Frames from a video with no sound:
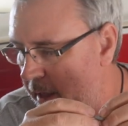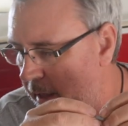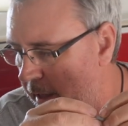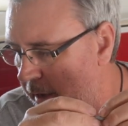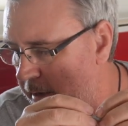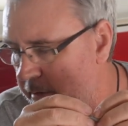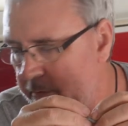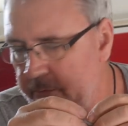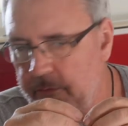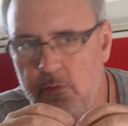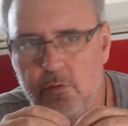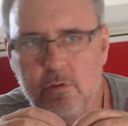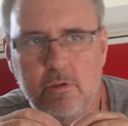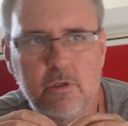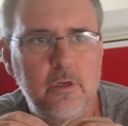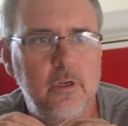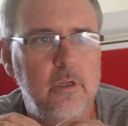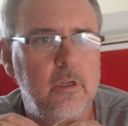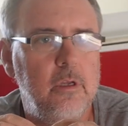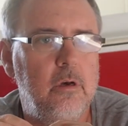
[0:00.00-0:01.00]
And
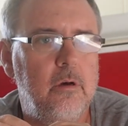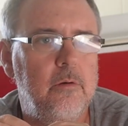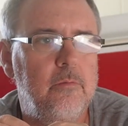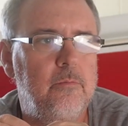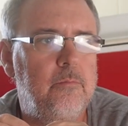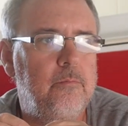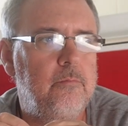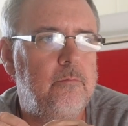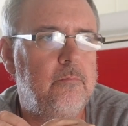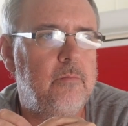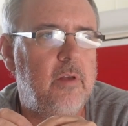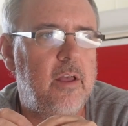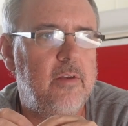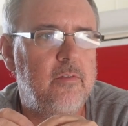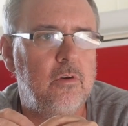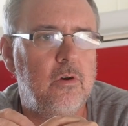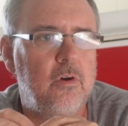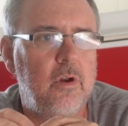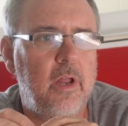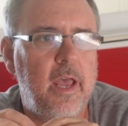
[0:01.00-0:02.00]
unfortunately, I
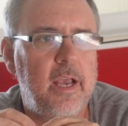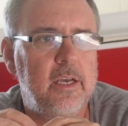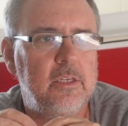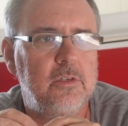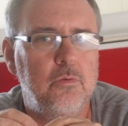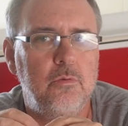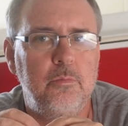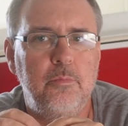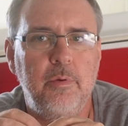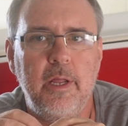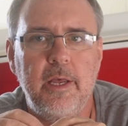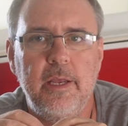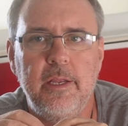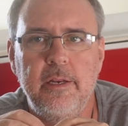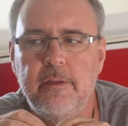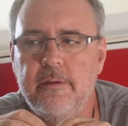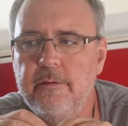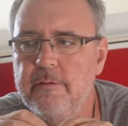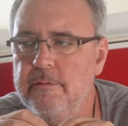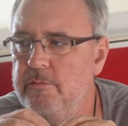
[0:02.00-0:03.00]
haven't got a hacksaw
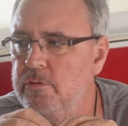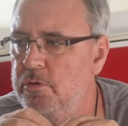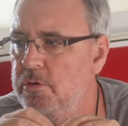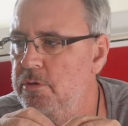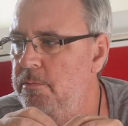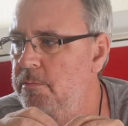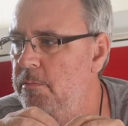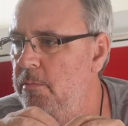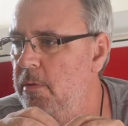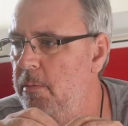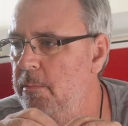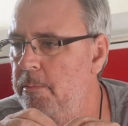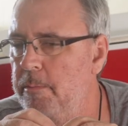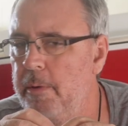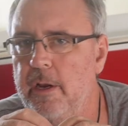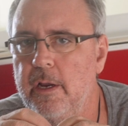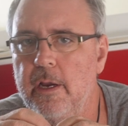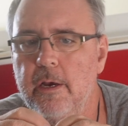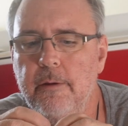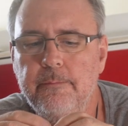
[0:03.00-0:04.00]
blade, which is a
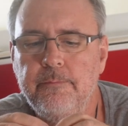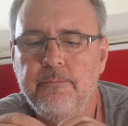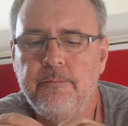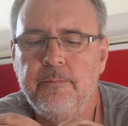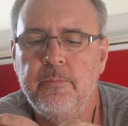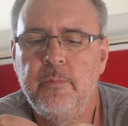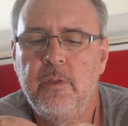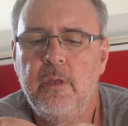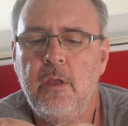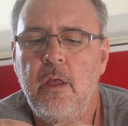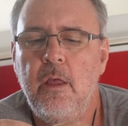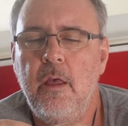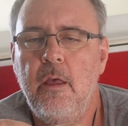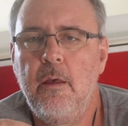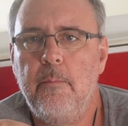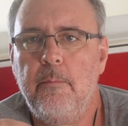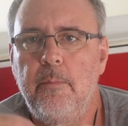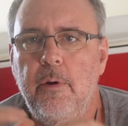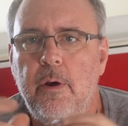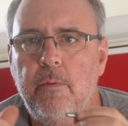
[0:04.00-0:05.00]
bugger.
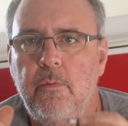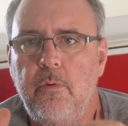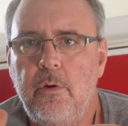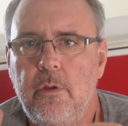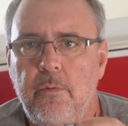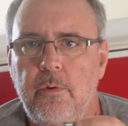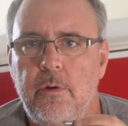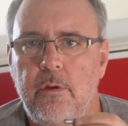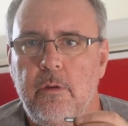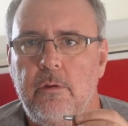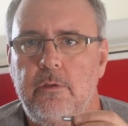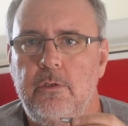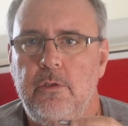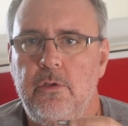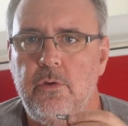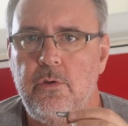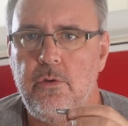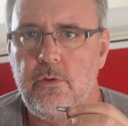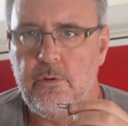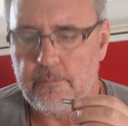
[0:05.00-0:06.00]
But what you want to
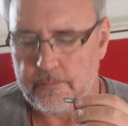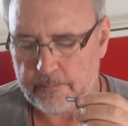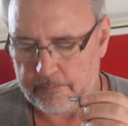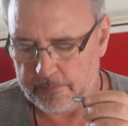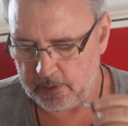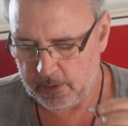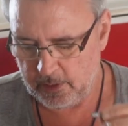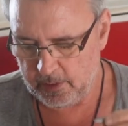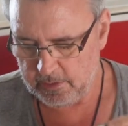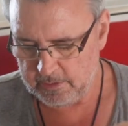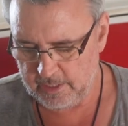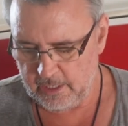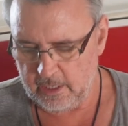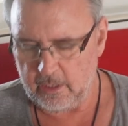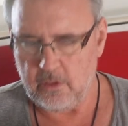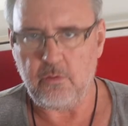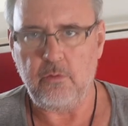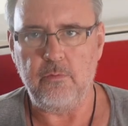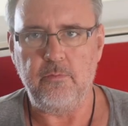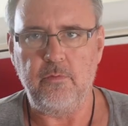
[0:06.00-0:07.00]
do is get a
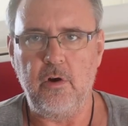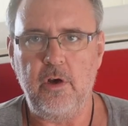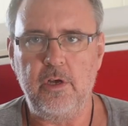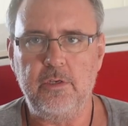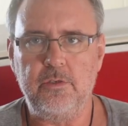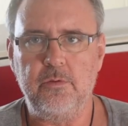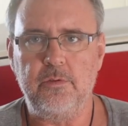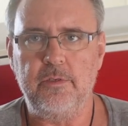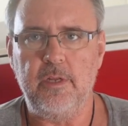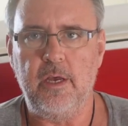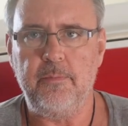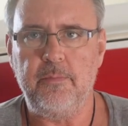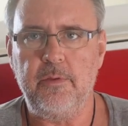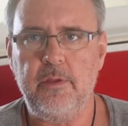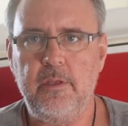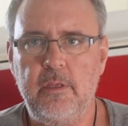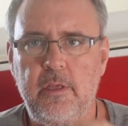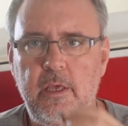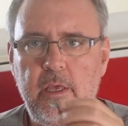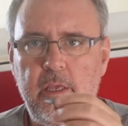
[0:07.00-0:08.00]
little vise or
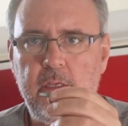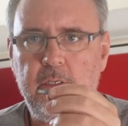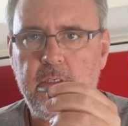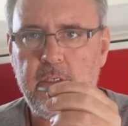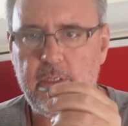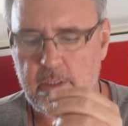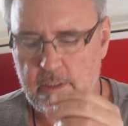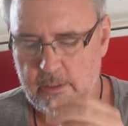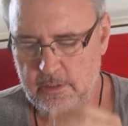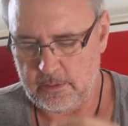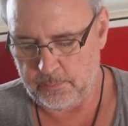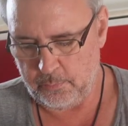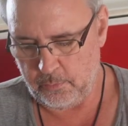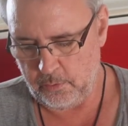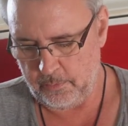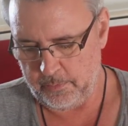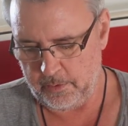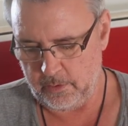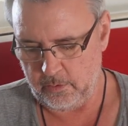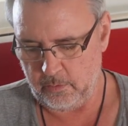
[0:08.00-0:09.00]
something, get your sinkers, put
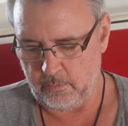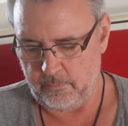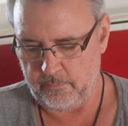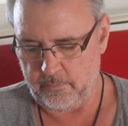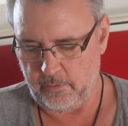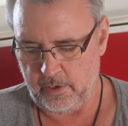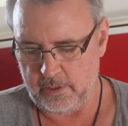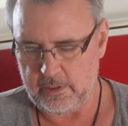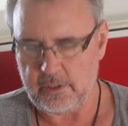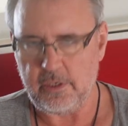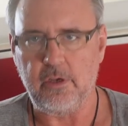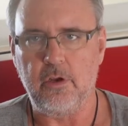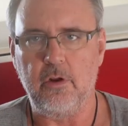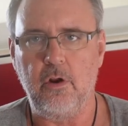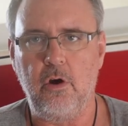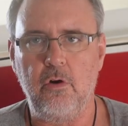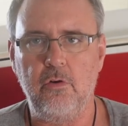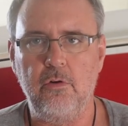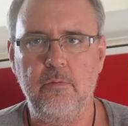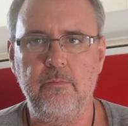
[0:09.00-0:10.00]
them in a little vise so you can
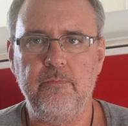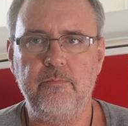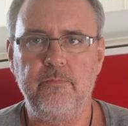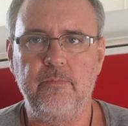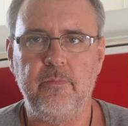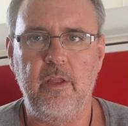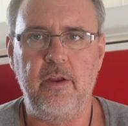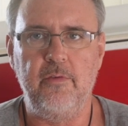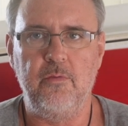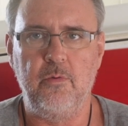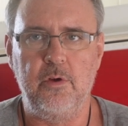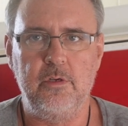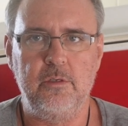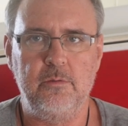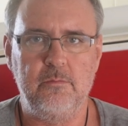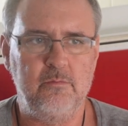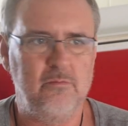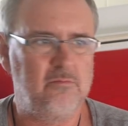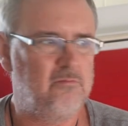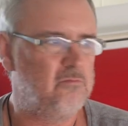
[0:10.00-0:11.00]
hold
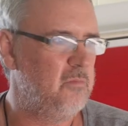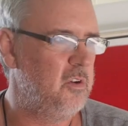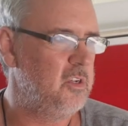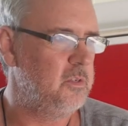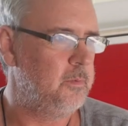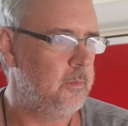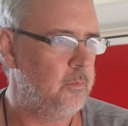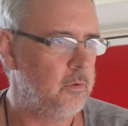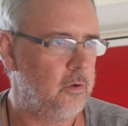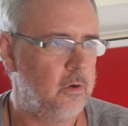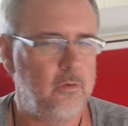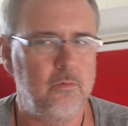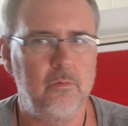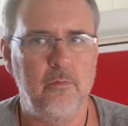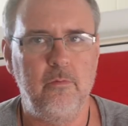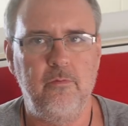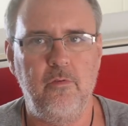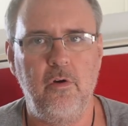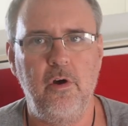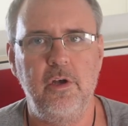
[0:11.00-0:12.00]
them. Most people
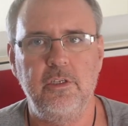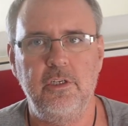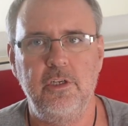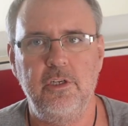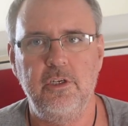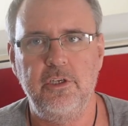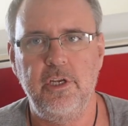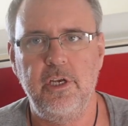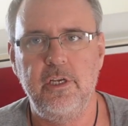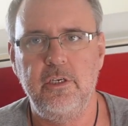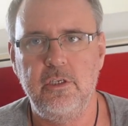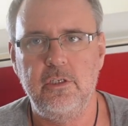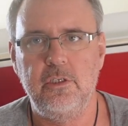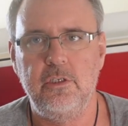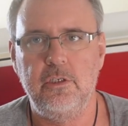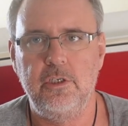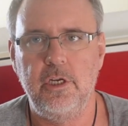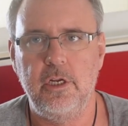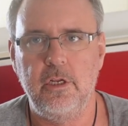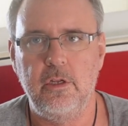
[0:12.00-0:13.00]
got a vise in their shed,
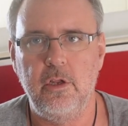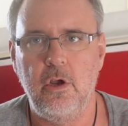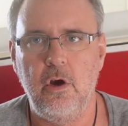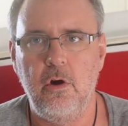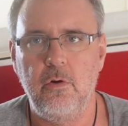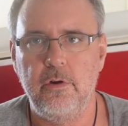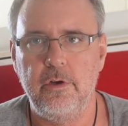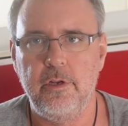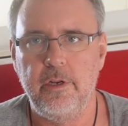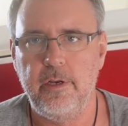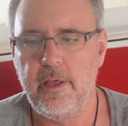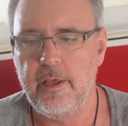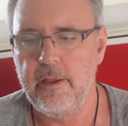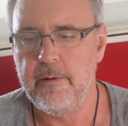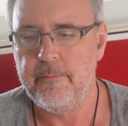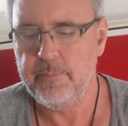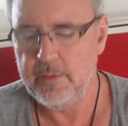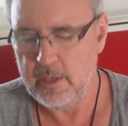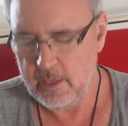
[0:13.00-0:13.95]
just gently hold it in there.